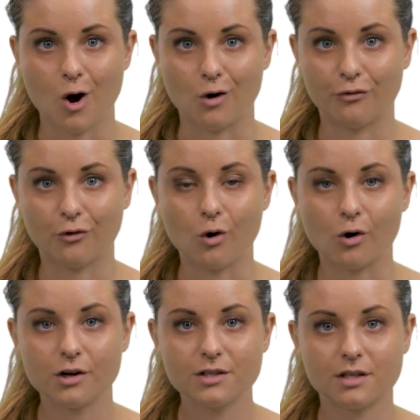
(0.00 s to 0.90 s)
Of
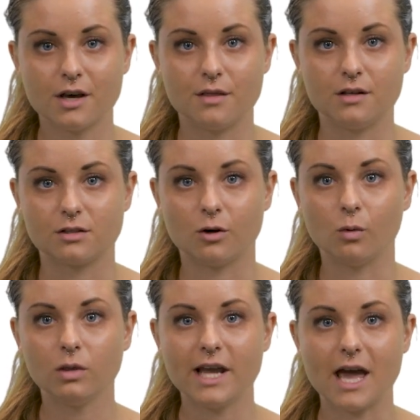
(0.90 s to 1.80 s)
course, this
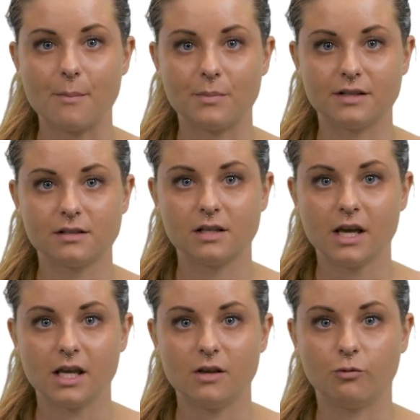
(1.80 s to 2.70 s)
only happens
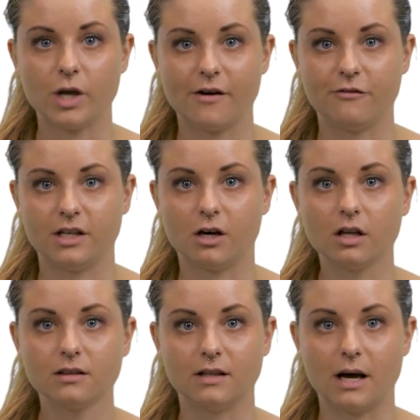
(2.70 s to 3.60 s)
if we have an
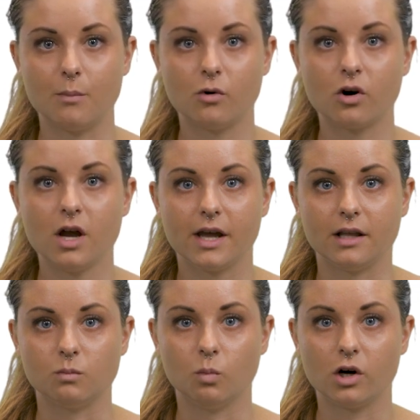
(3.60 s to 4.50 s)
odd number
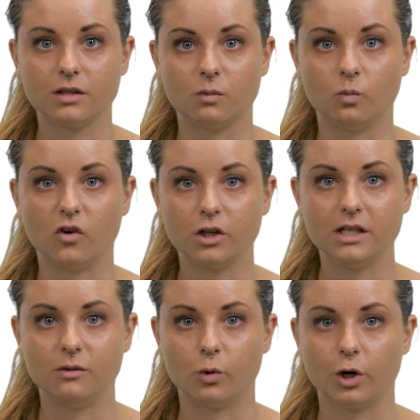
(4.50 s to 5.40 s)
and more than
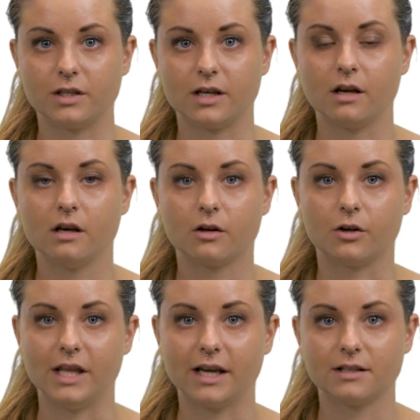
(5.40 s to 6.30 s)
one inverter
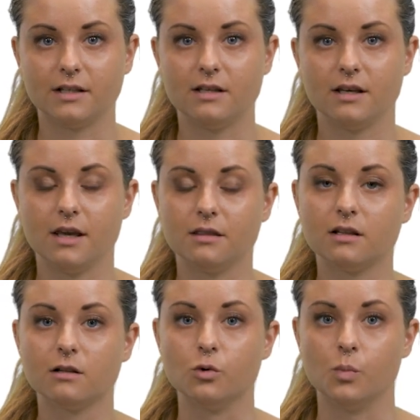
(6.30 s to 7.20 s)
connected in
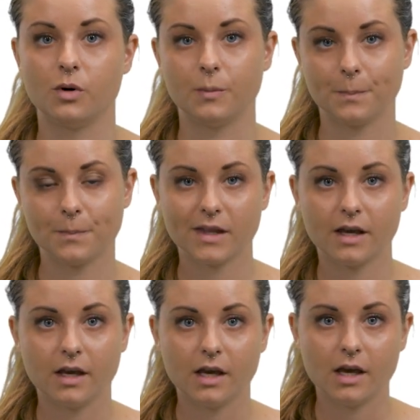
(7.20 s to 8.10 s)
a loop.
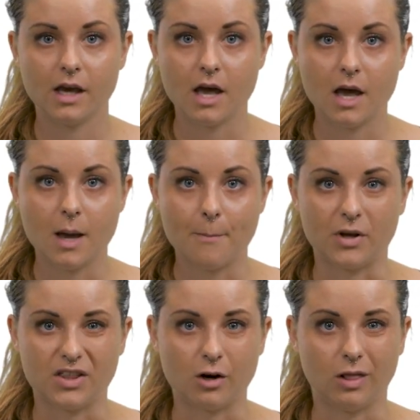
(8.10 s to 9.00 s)

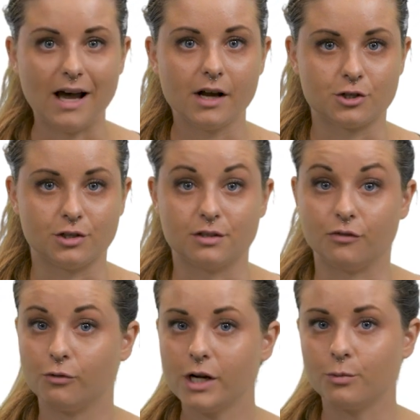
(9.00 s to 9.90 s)
But how large is the
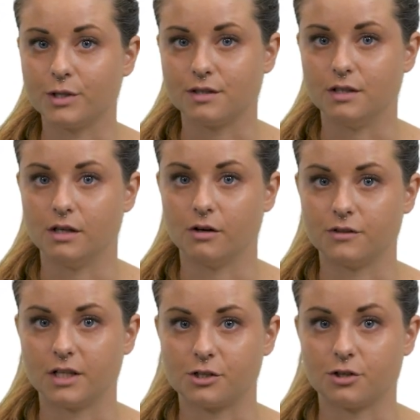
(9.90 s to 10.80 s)
frequency
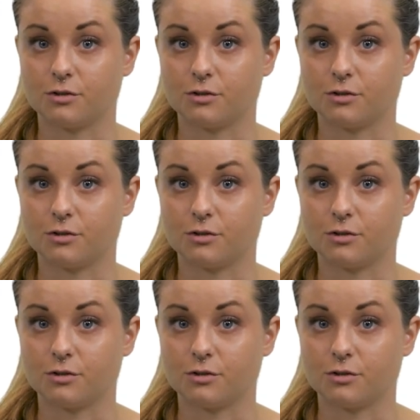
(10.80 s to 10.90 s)
of such a